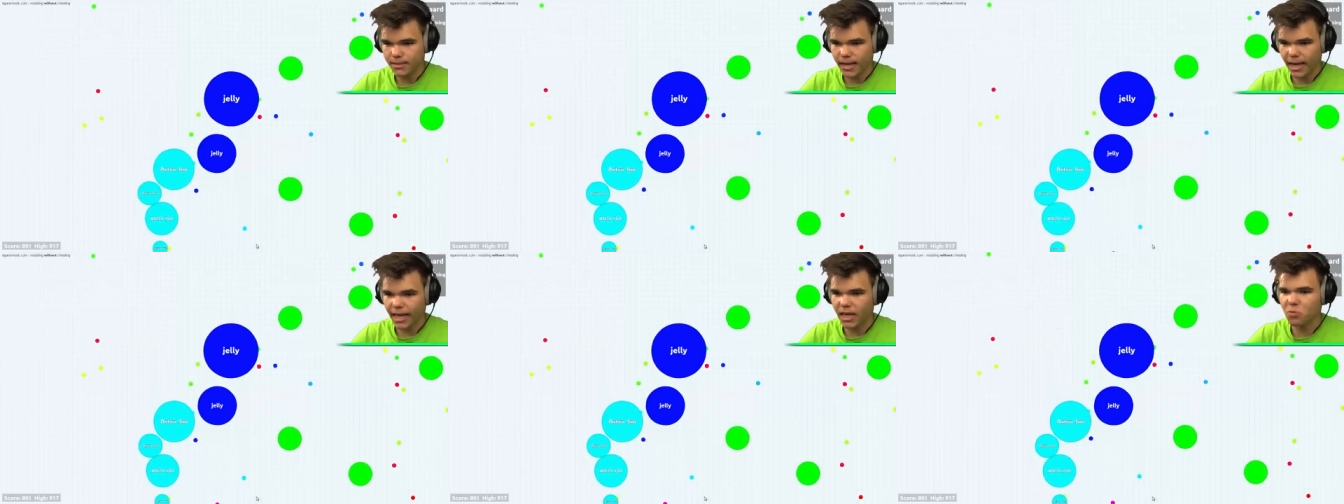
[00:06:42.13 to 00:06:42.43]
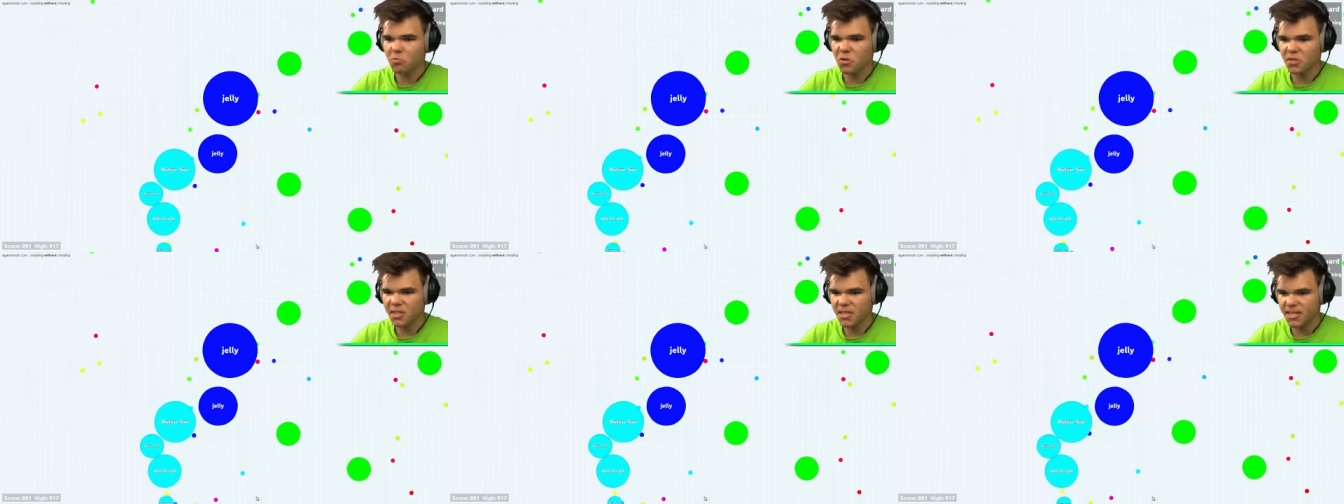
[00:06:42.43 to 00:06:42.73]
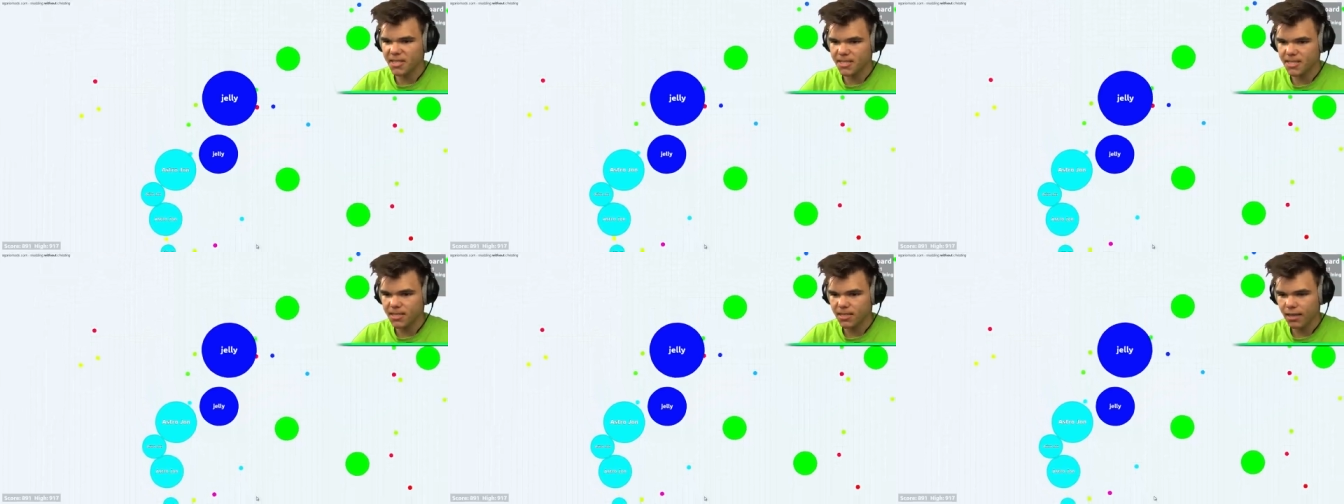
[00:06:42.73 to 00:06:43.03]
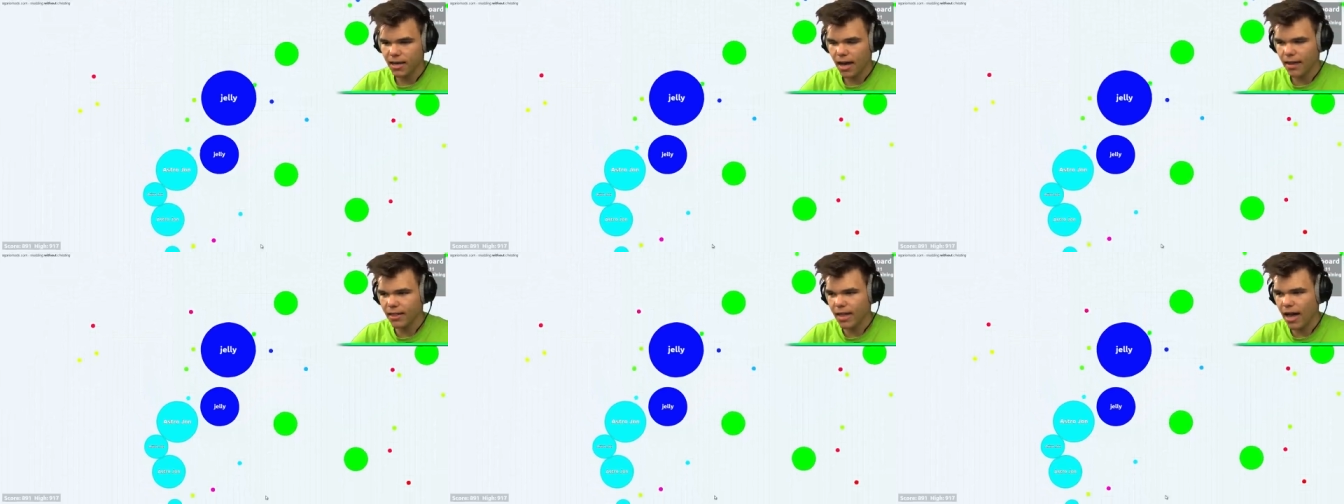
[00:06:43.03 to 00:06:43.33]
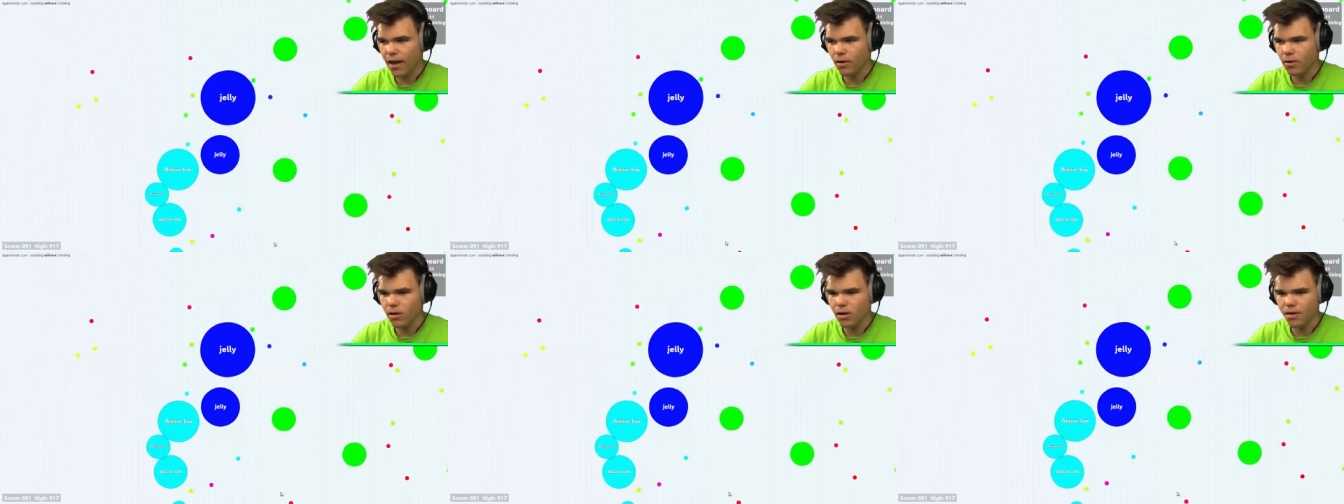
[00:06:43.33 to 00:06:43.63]
I can win this. I,
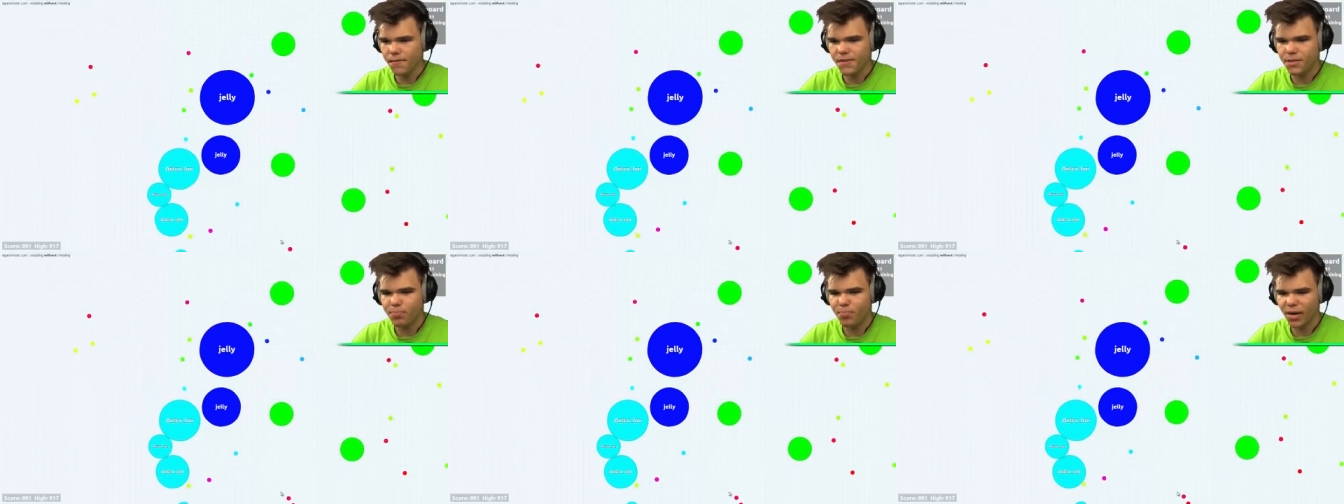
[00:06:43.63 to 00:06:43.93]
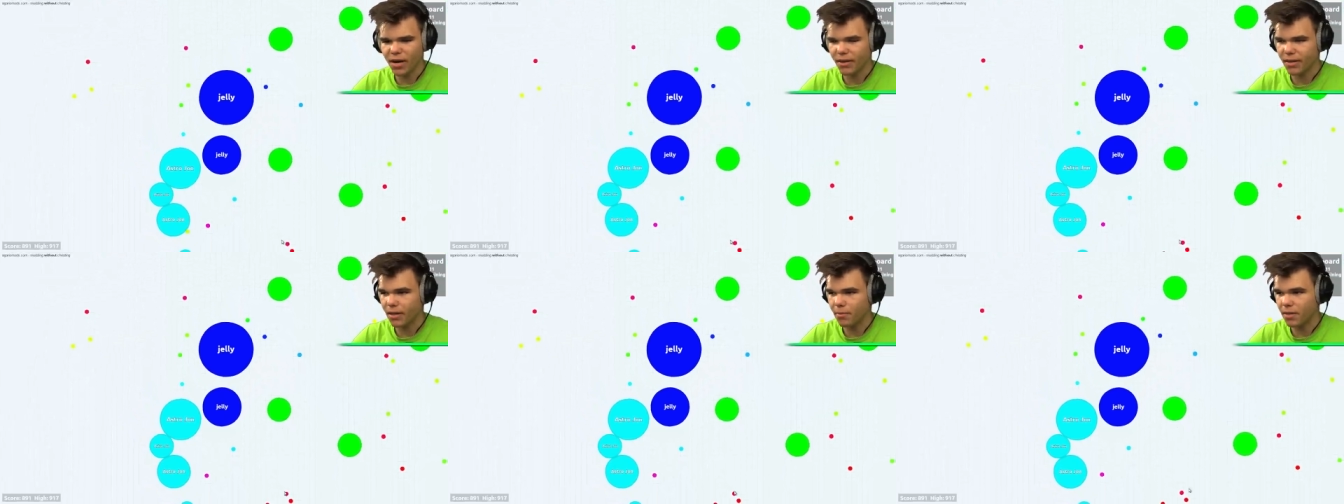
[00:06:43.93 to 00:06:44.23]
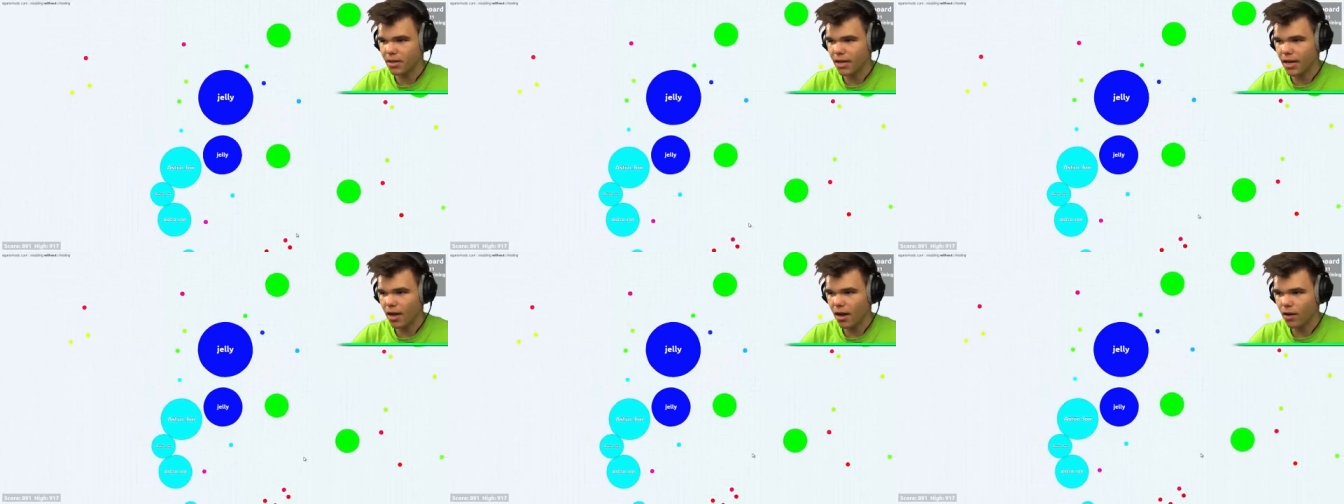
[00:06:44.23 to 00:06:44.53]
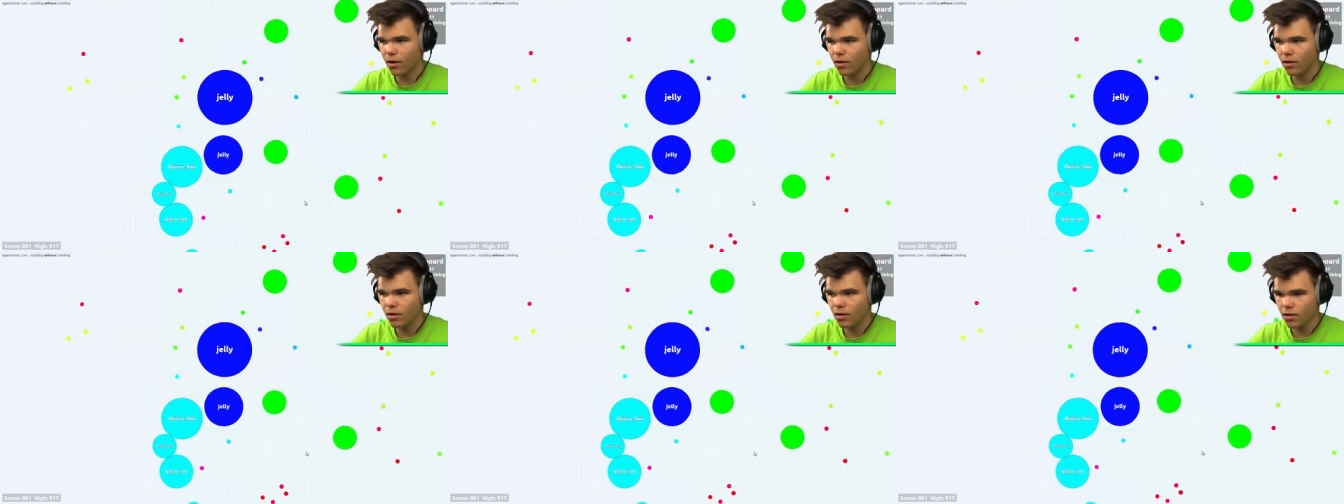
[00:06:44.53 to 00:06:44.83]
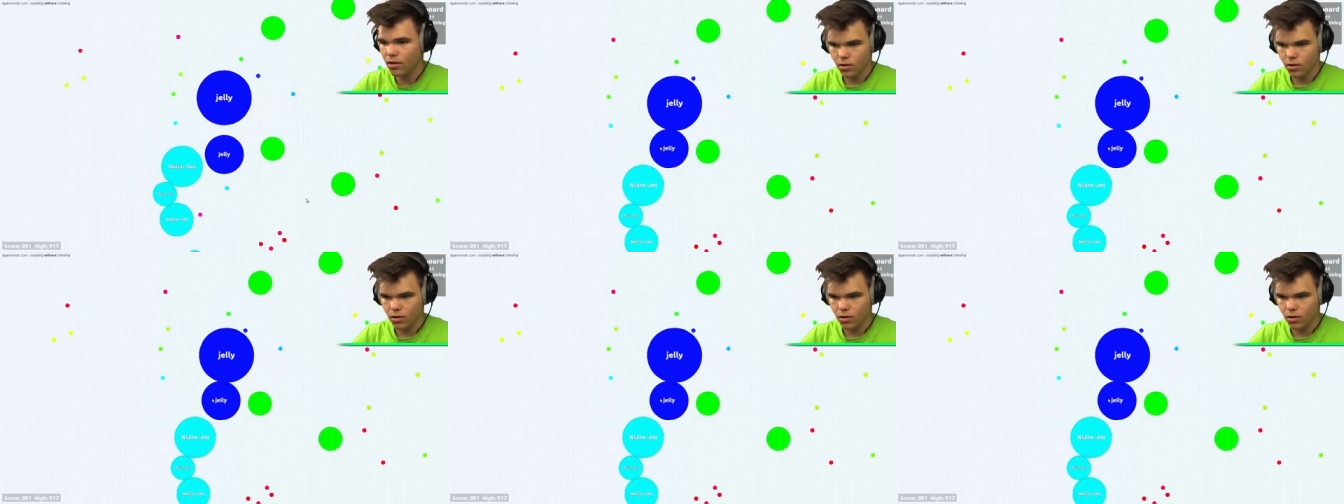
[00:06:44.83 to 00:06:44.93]
I don't know if he's bigger than me now.